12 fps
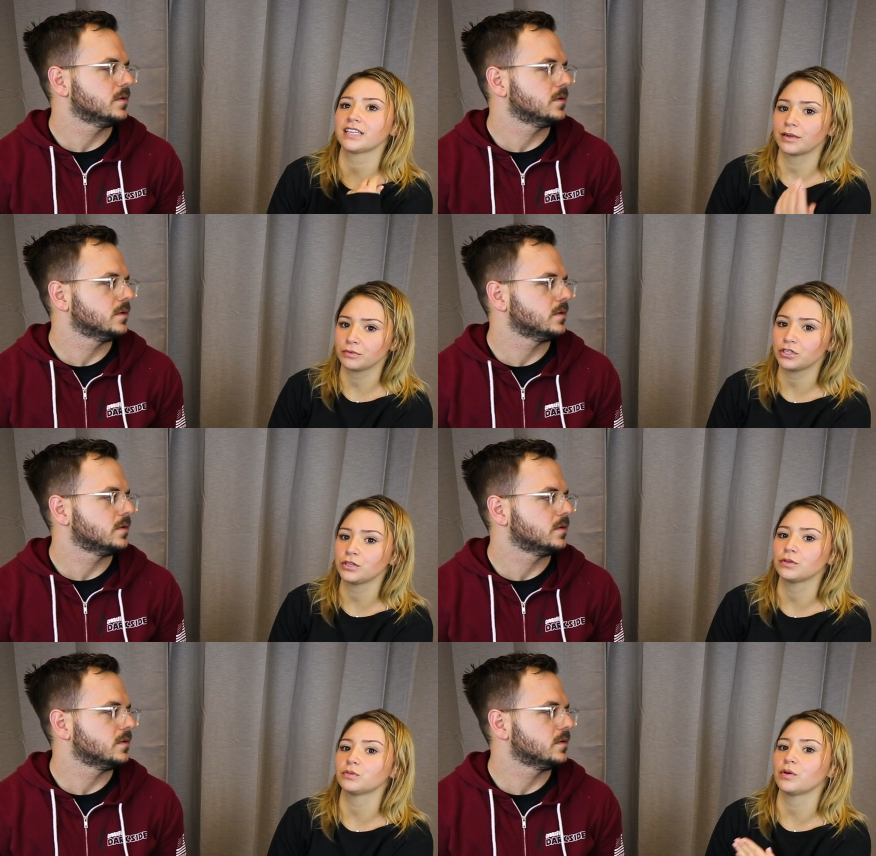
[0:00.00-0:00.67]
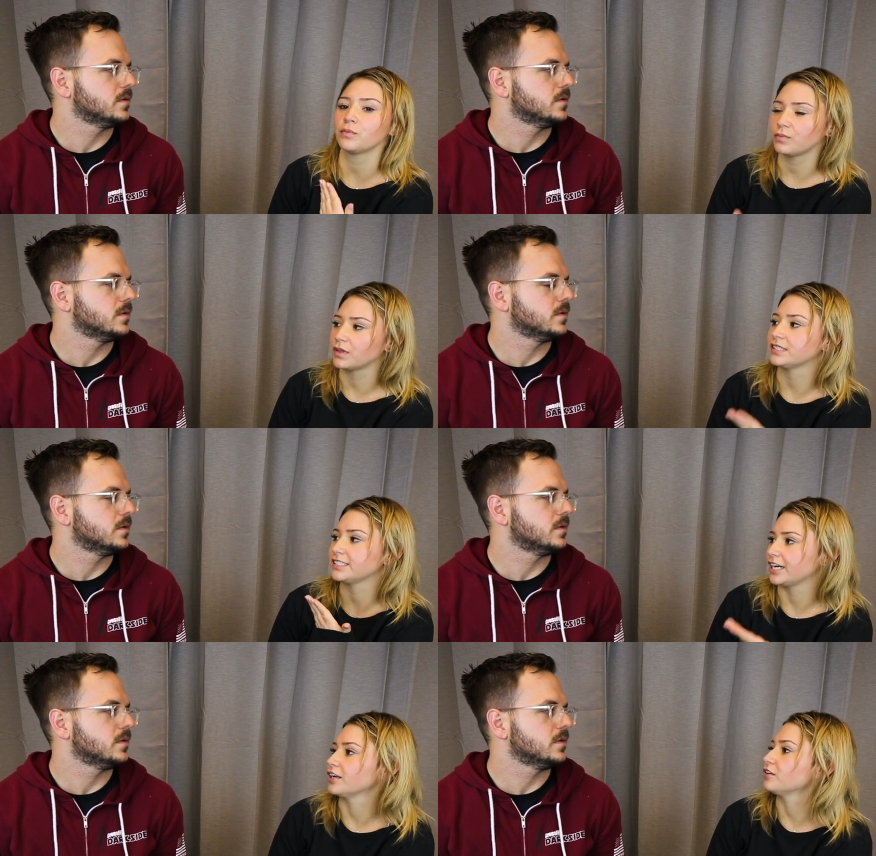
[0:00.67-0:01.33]
Speaker 1: Type 2 is what the
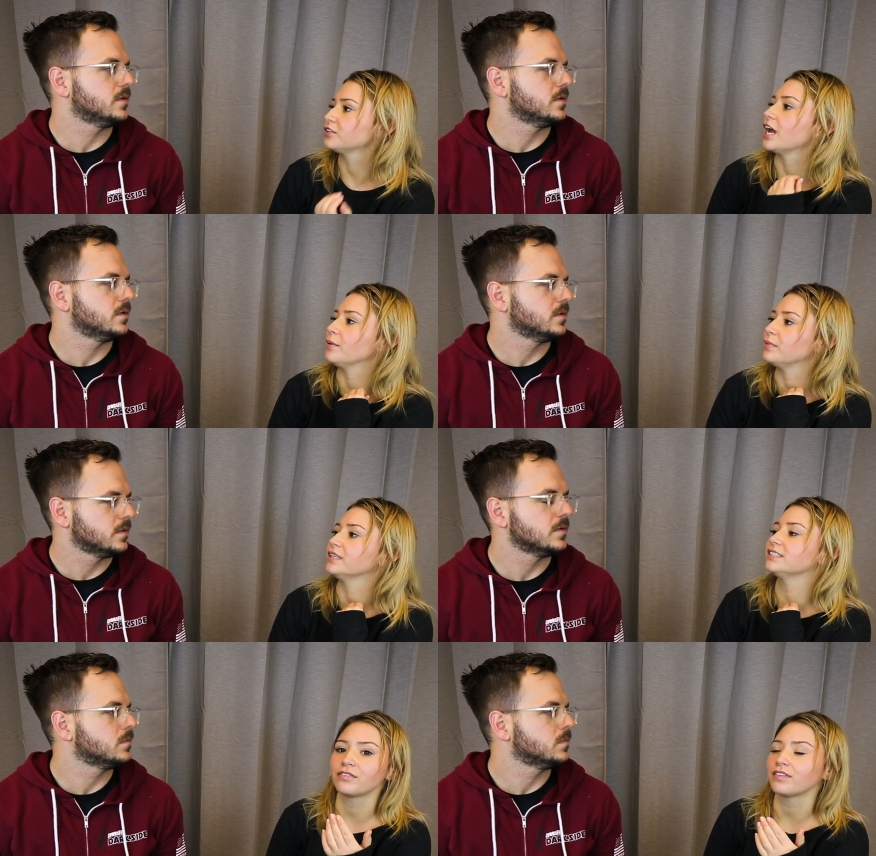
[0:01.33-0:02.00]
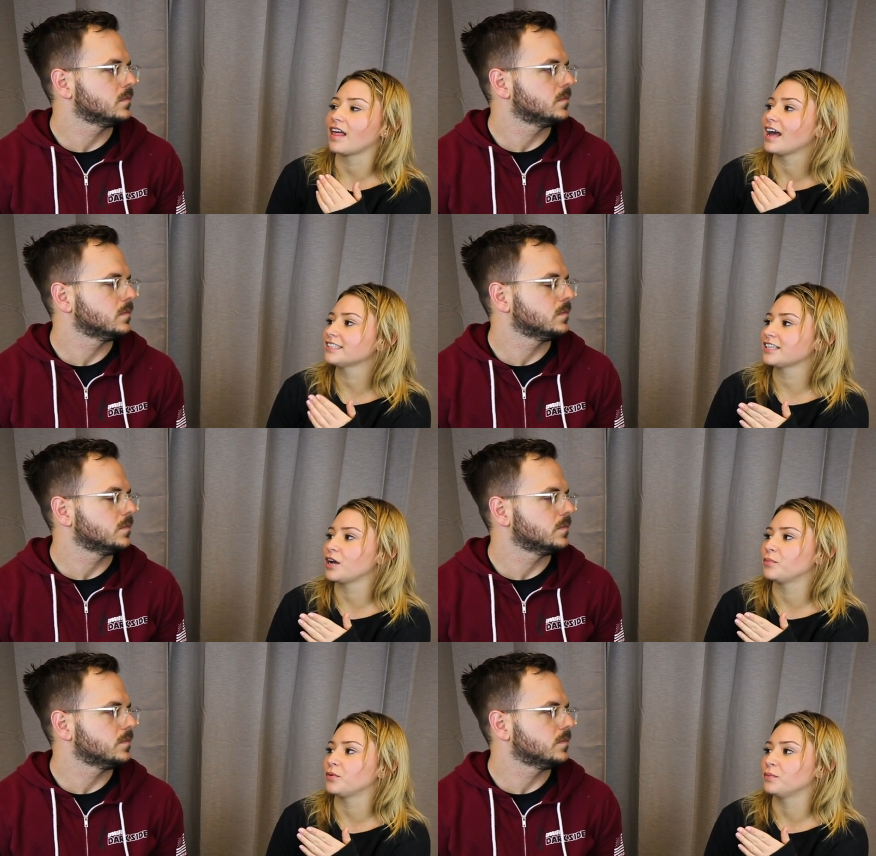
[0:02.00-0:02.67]
stereotype is. For the last
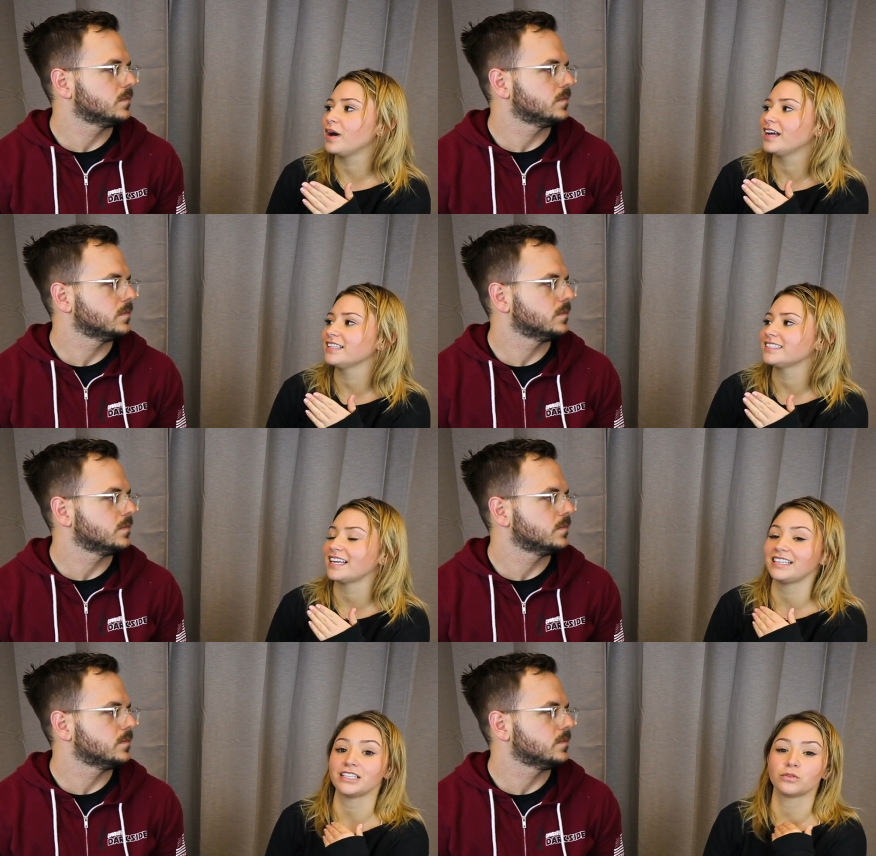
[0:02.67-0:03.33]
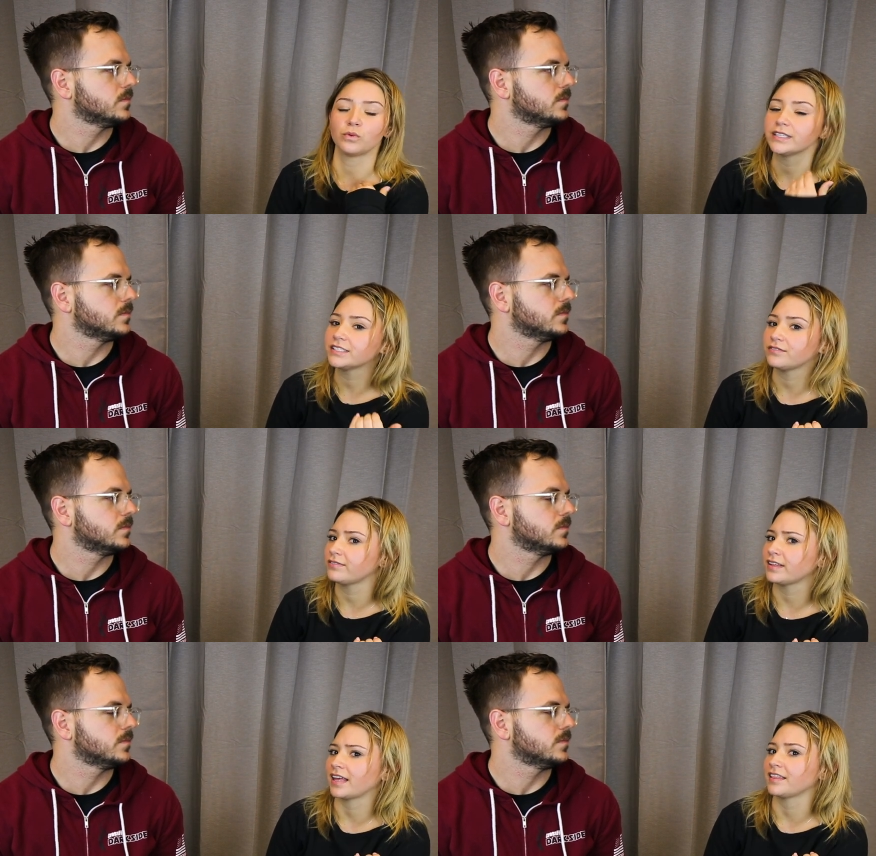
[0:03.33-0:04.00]
couple months, I just wasn't
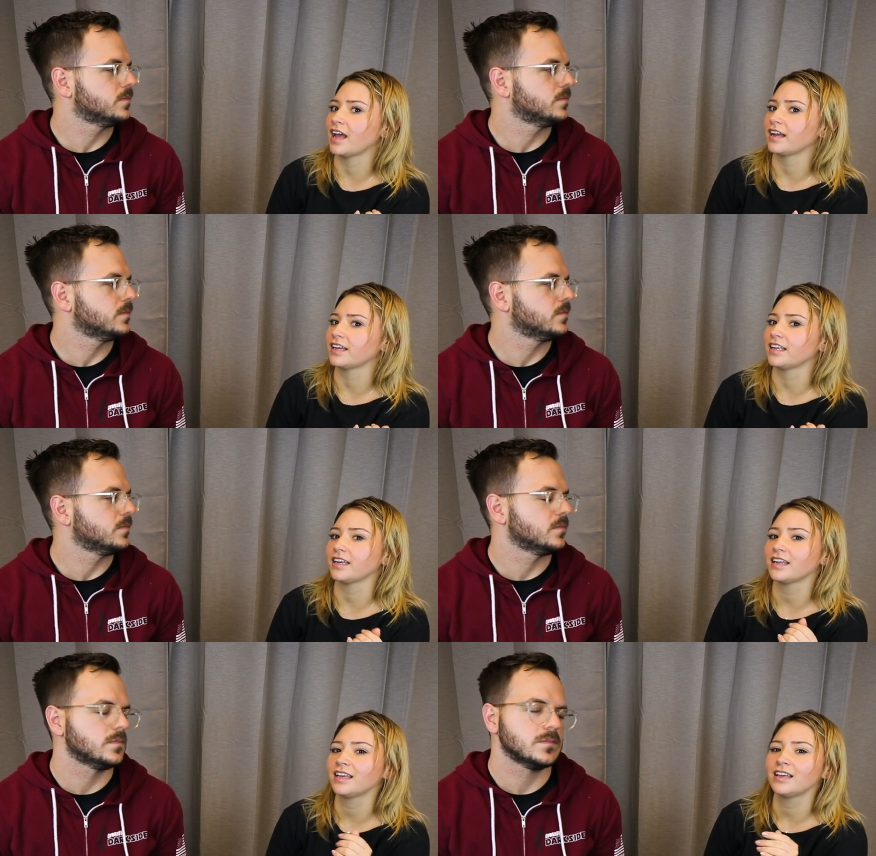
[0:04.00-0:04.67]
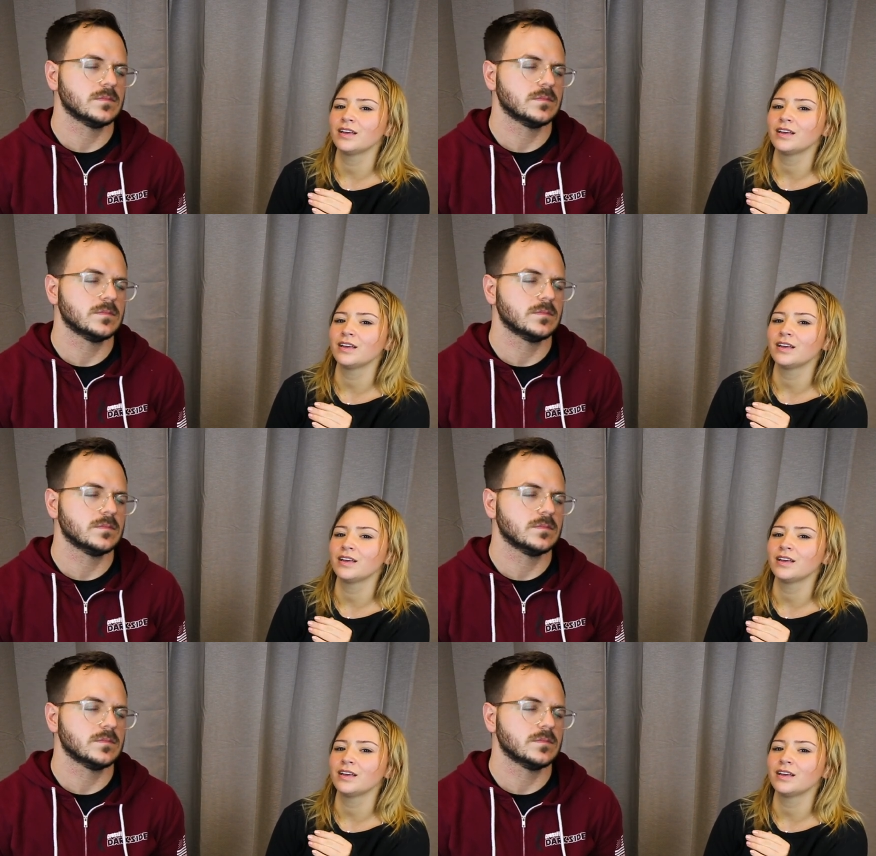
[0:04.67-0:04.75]
feeling that good.